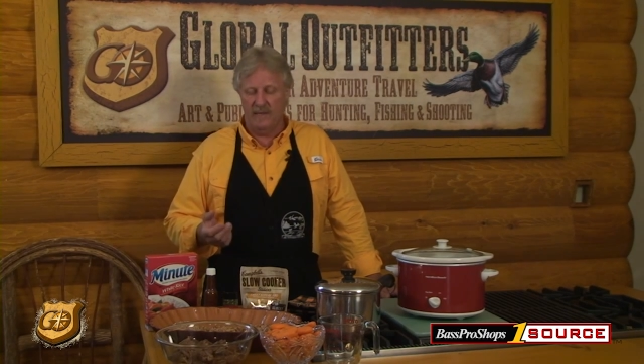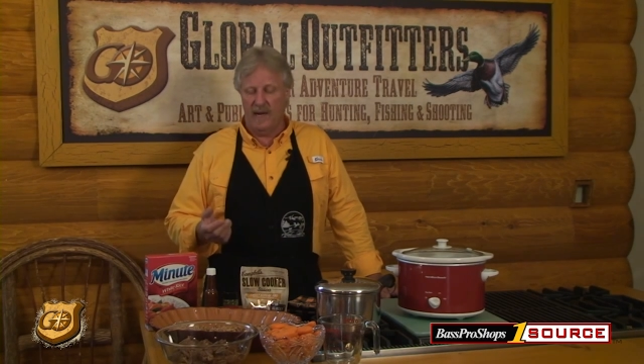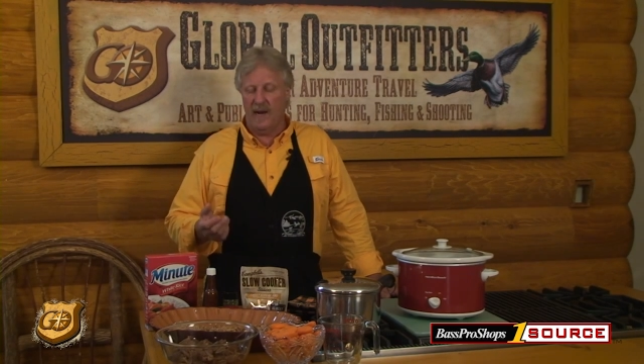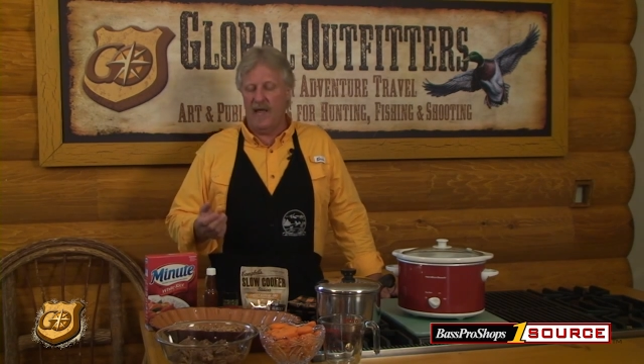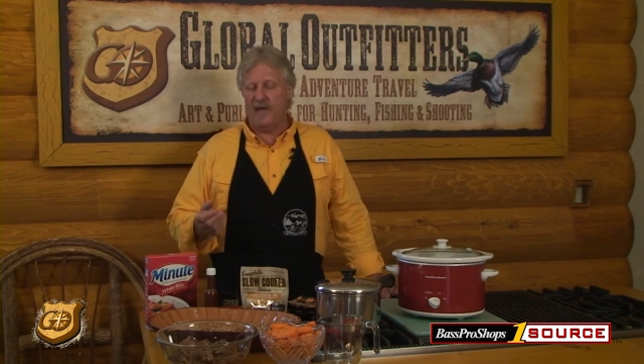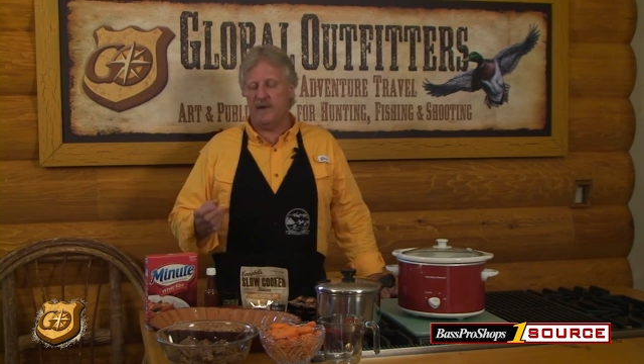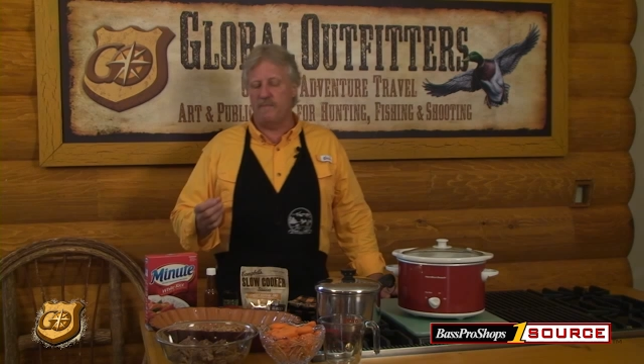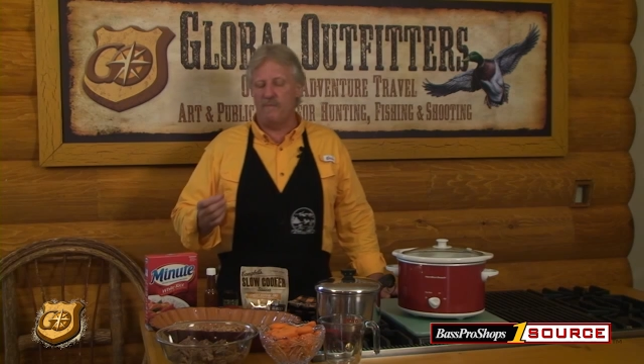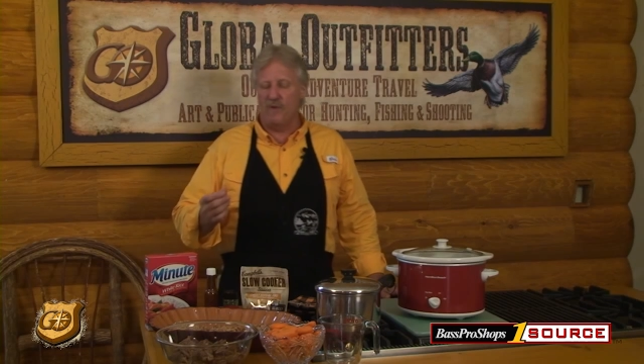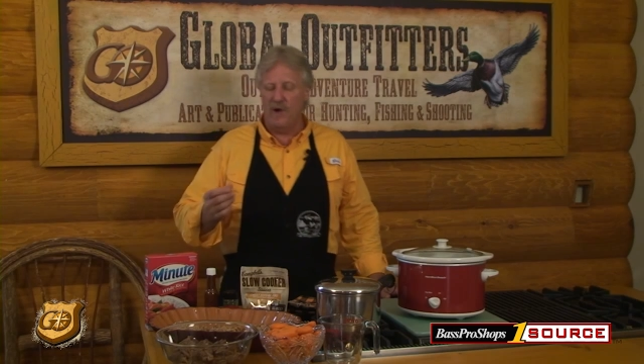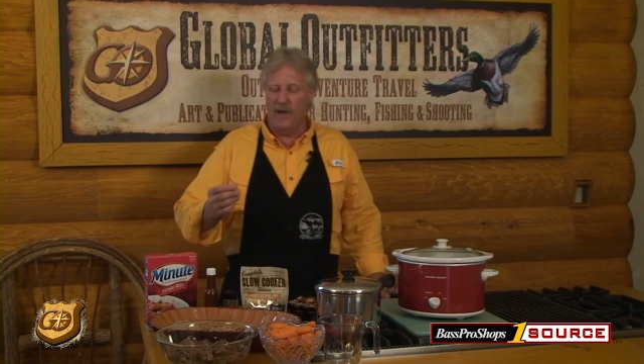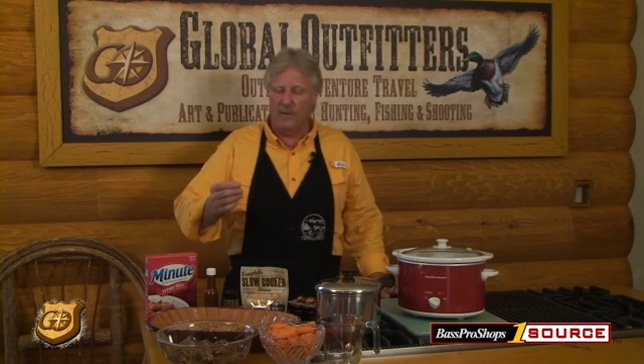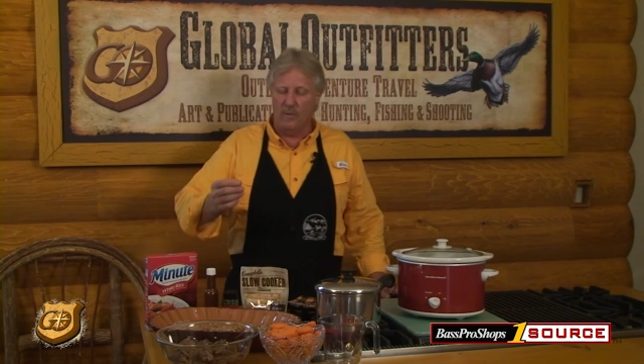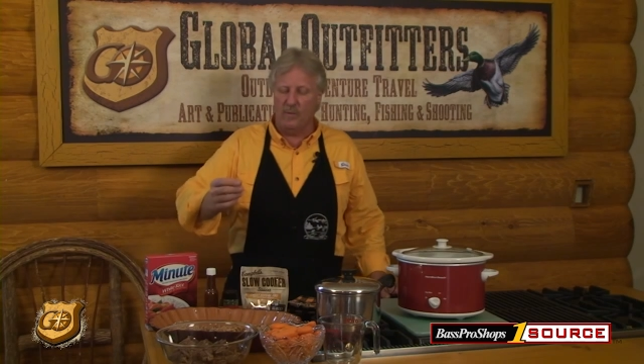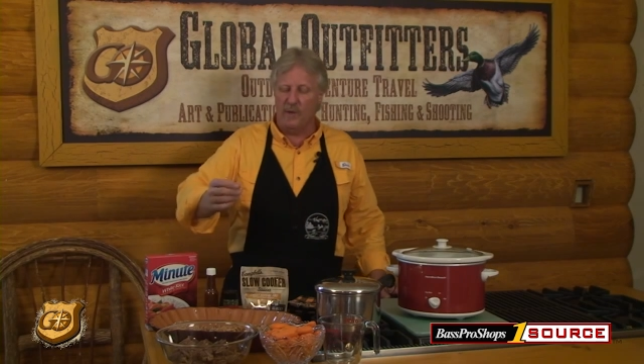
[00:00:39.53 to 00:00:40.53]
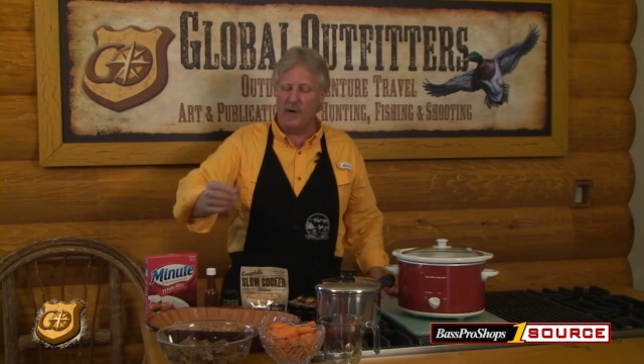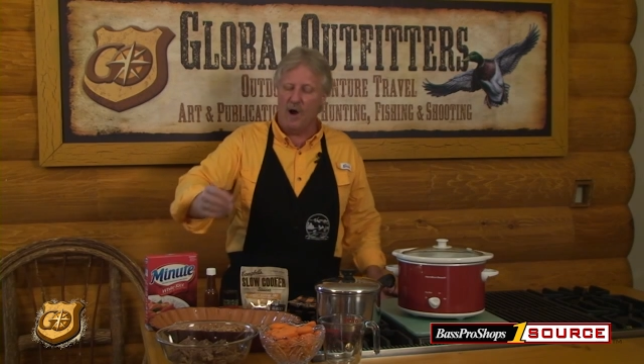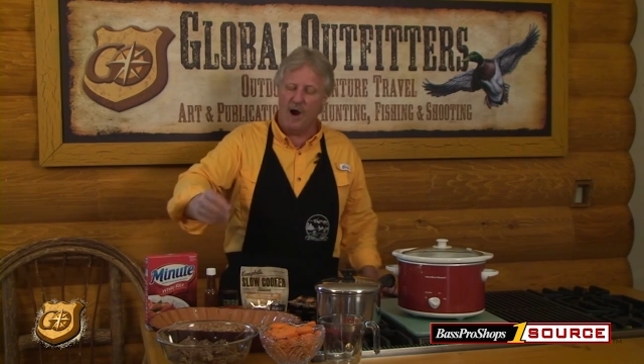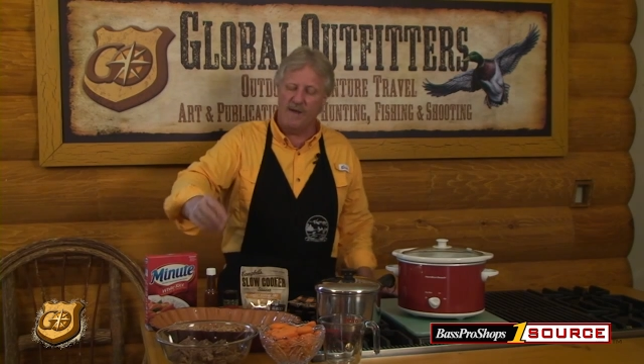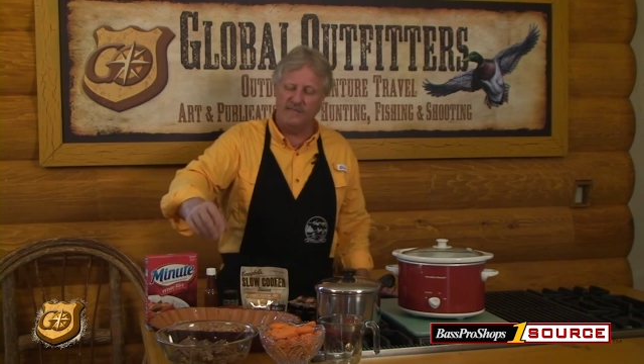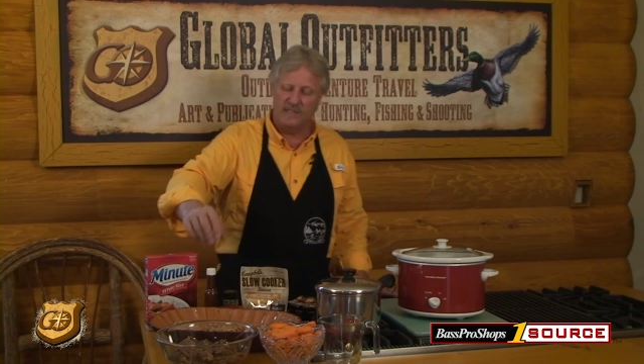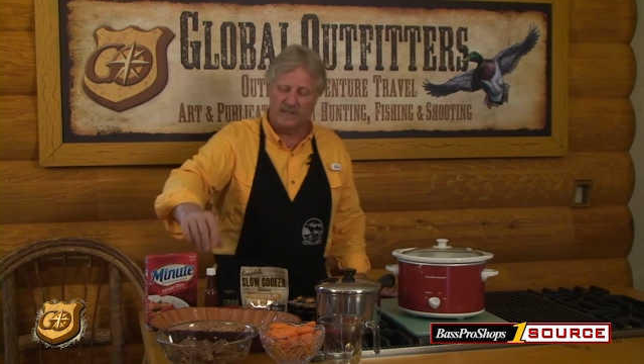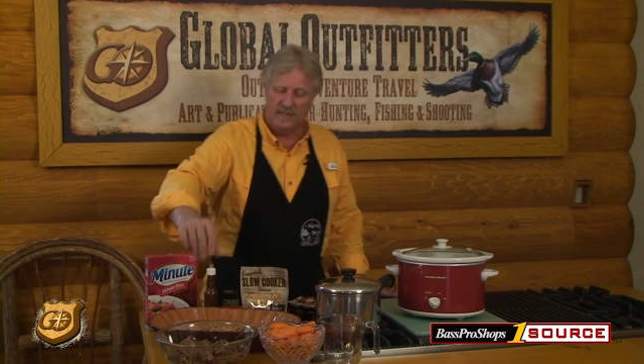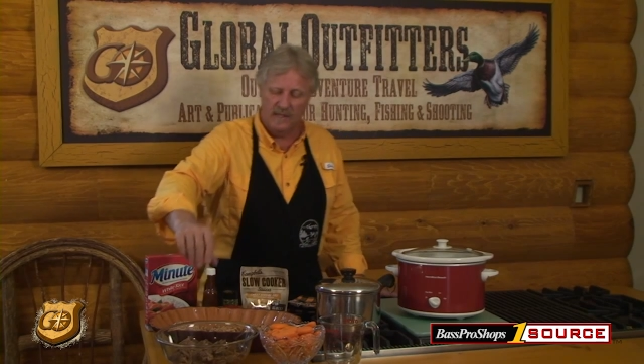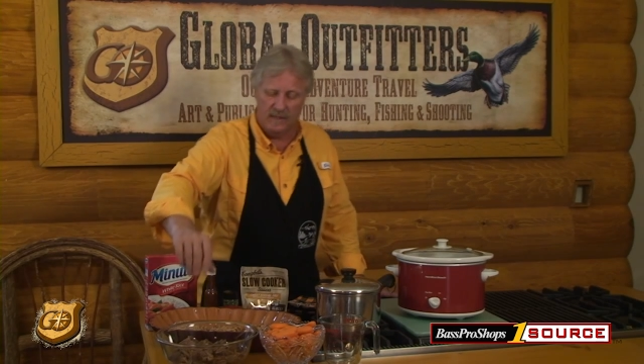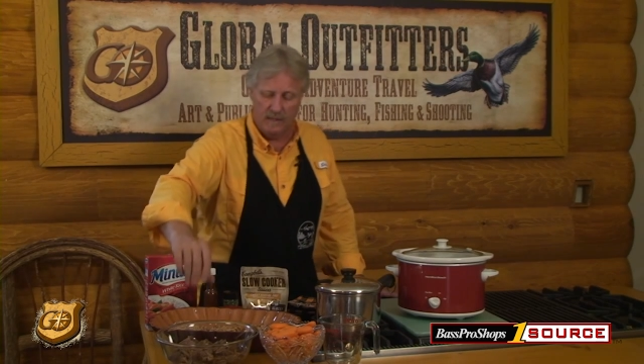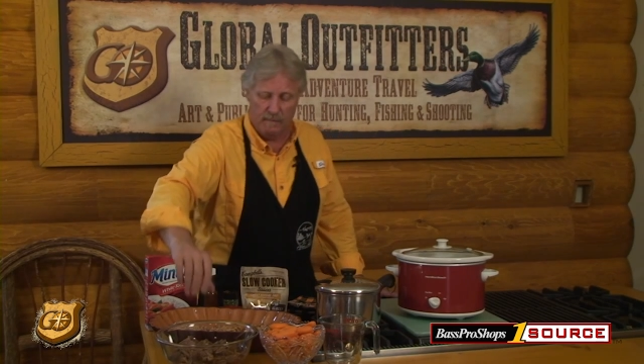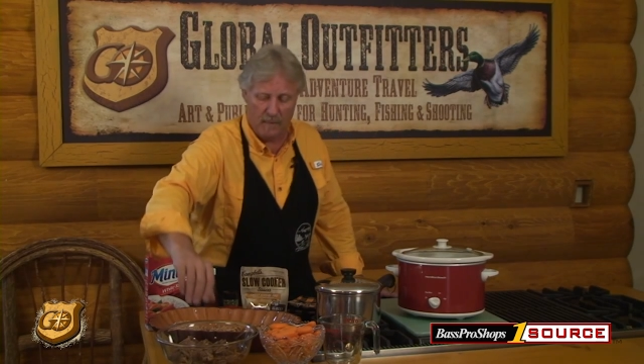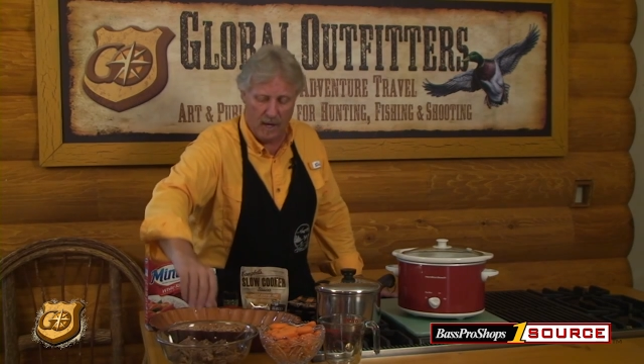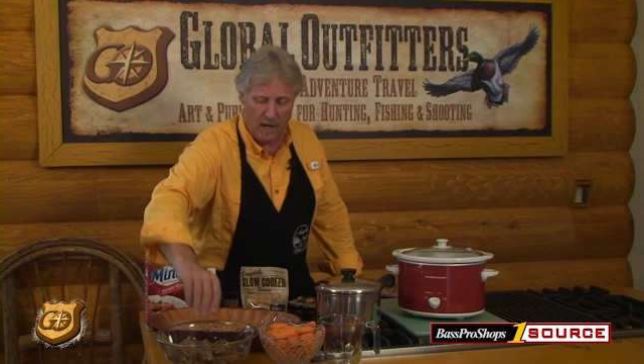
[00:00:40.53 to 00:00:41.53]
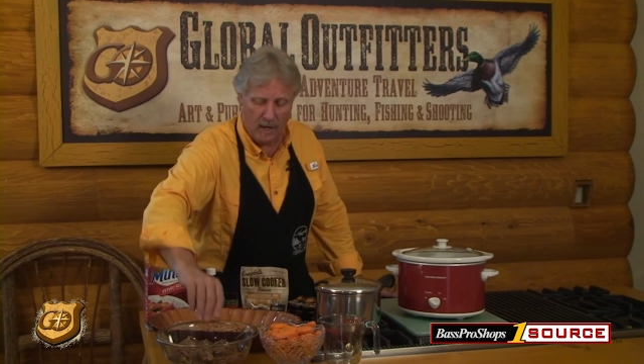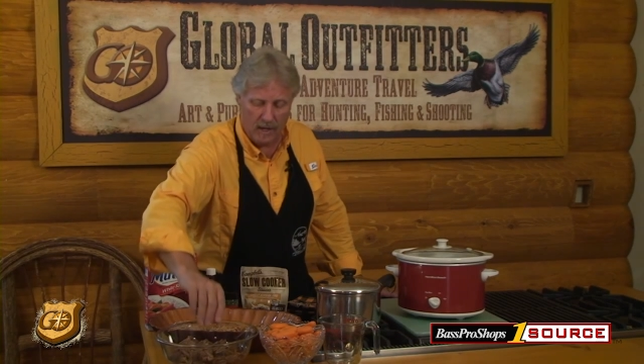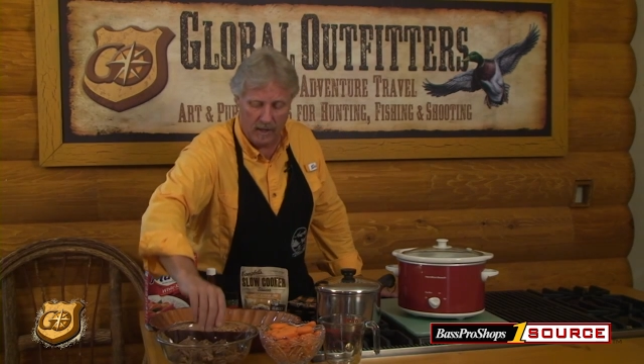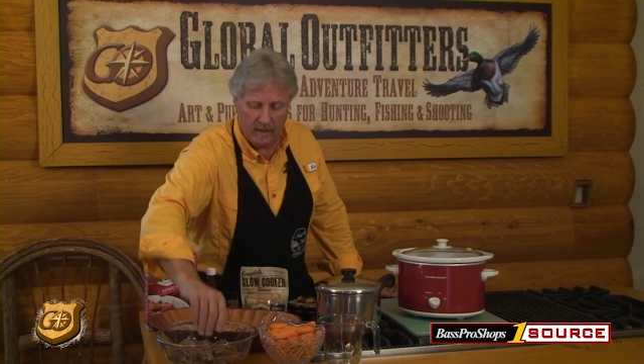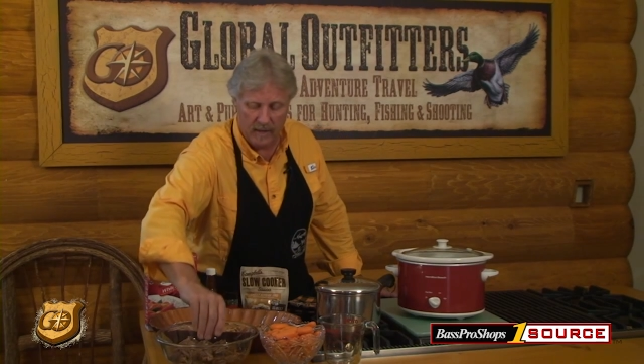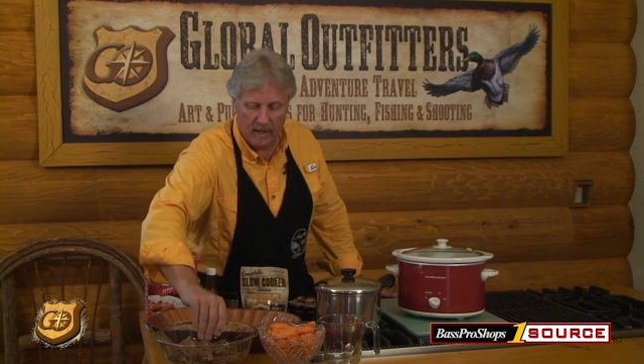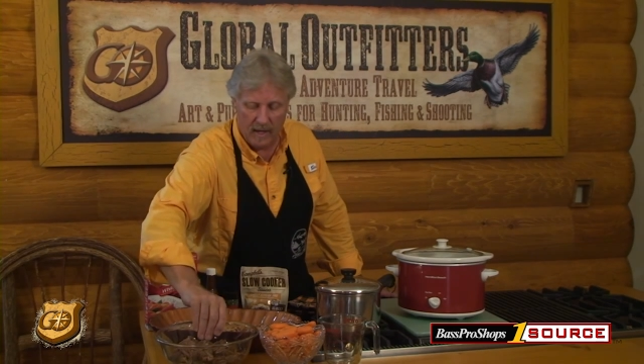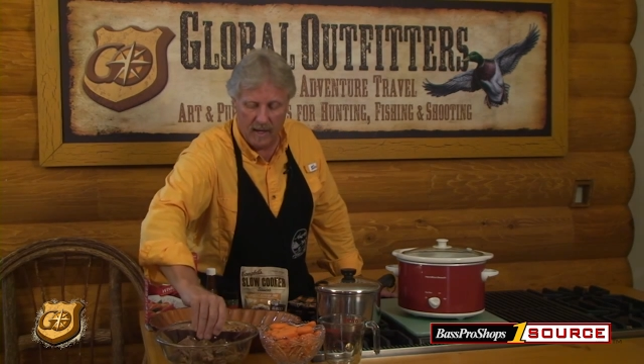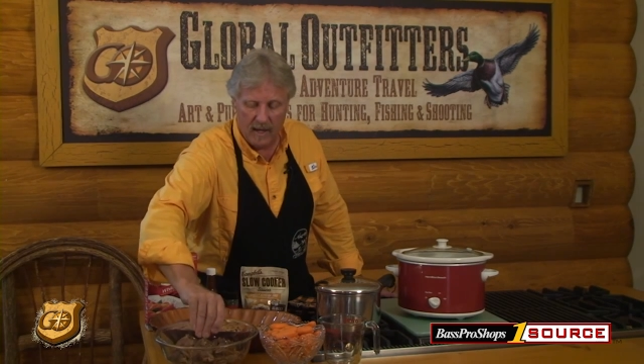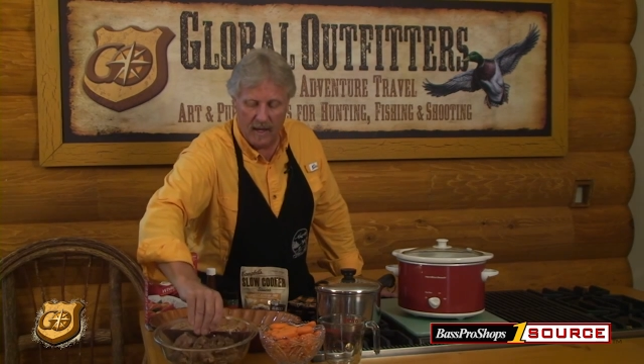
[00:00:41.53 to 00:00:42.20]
Now last spring when we harvested the bird,